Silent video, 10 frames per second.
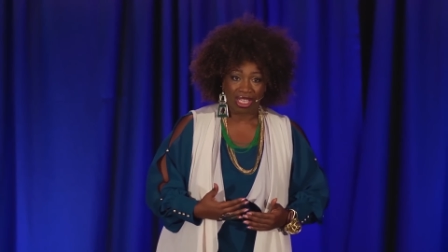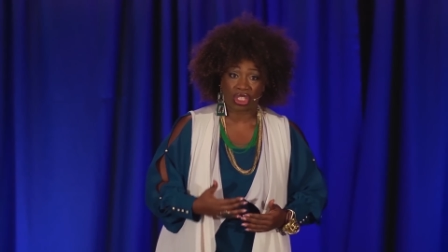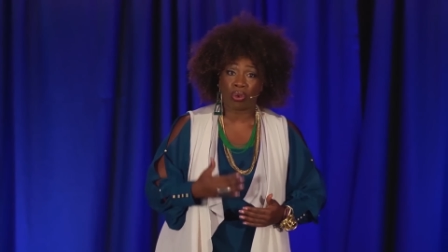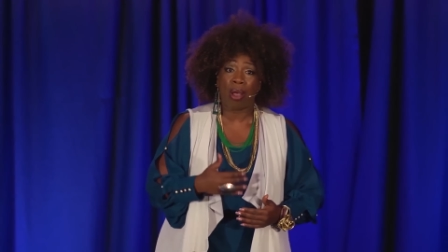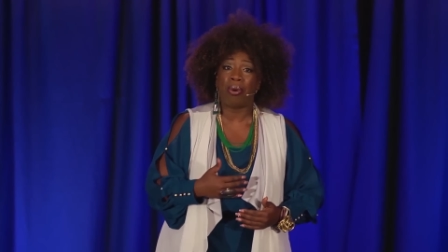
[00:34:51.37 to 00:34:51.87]

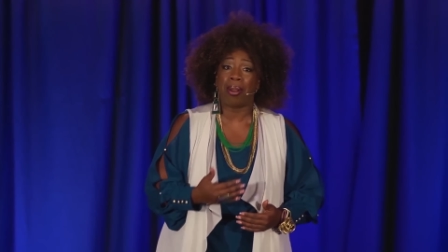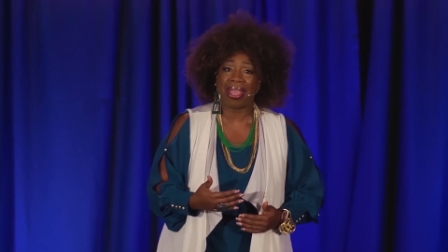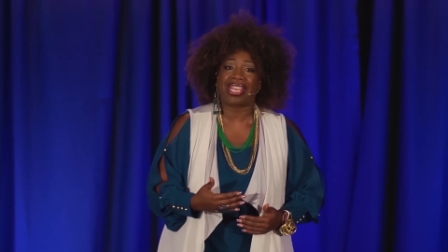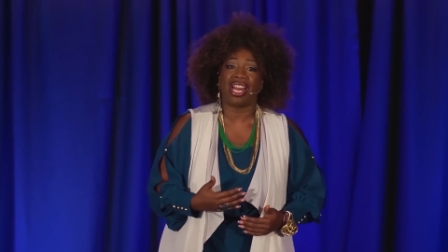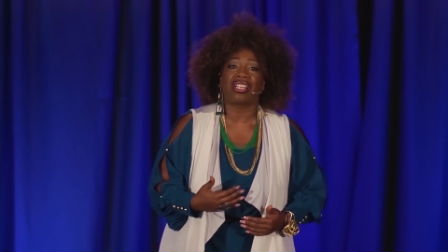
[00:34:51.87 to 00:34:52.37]
And so I want to
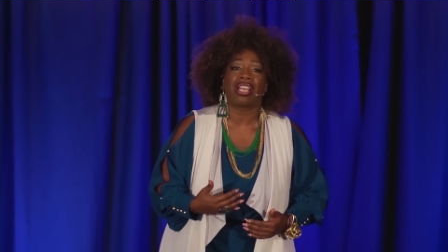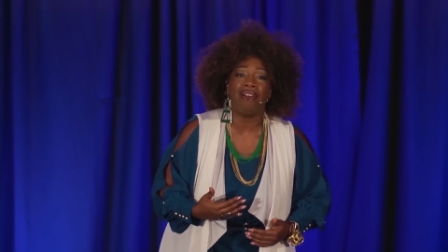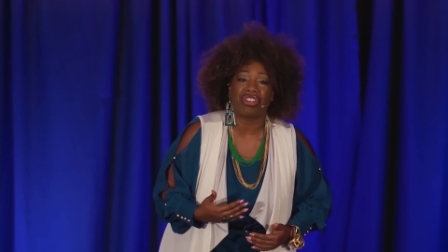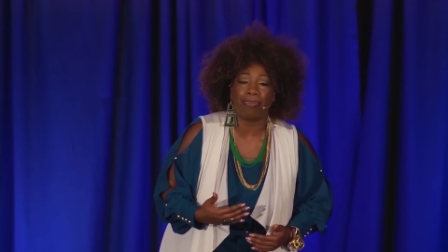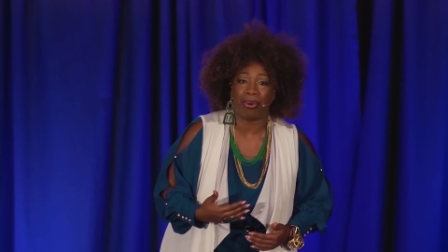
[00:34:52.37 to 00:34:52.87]
make it
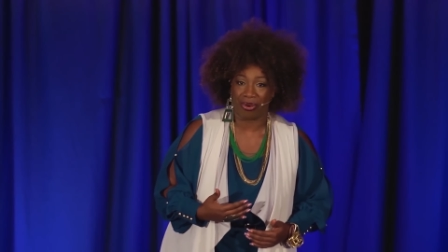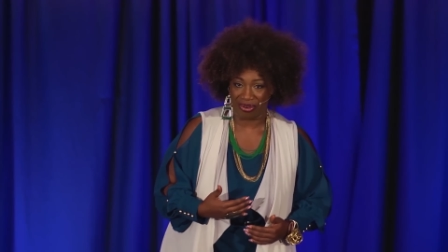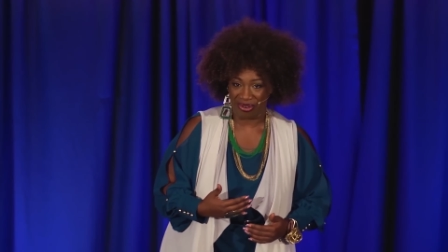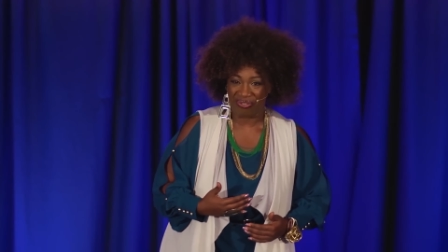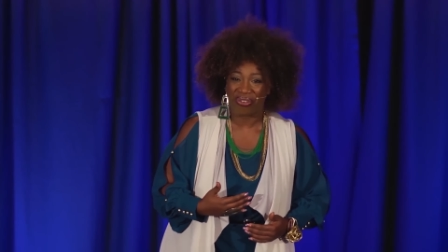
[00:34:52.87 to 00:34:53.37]
uncomfortable
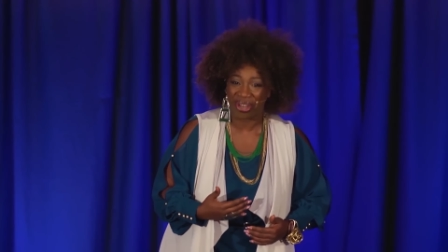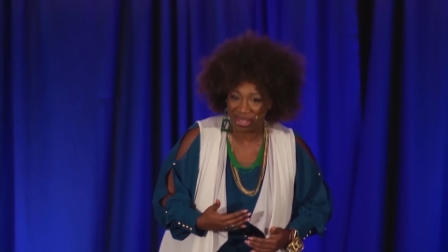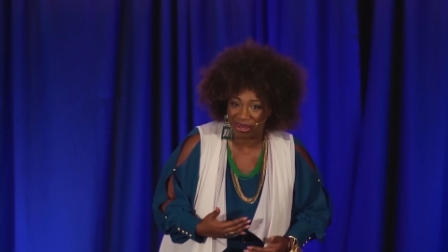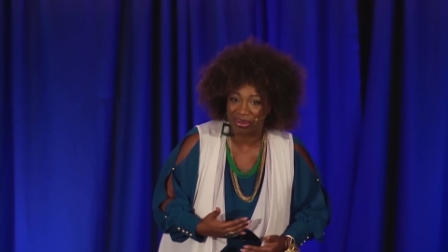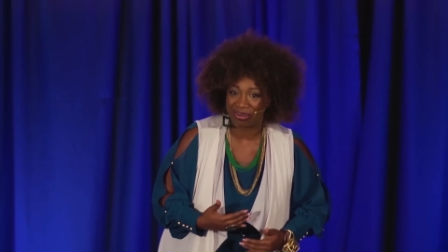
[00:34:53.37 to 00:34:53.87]
for
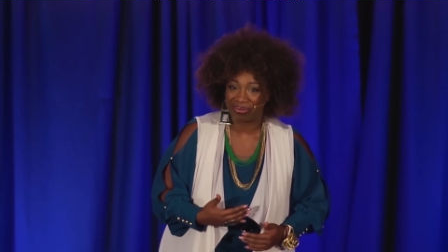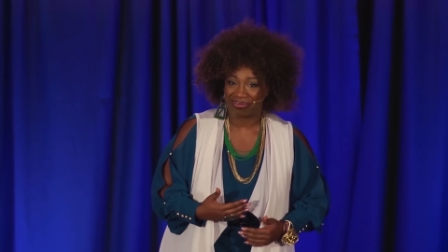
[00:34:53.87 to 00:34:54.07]
you.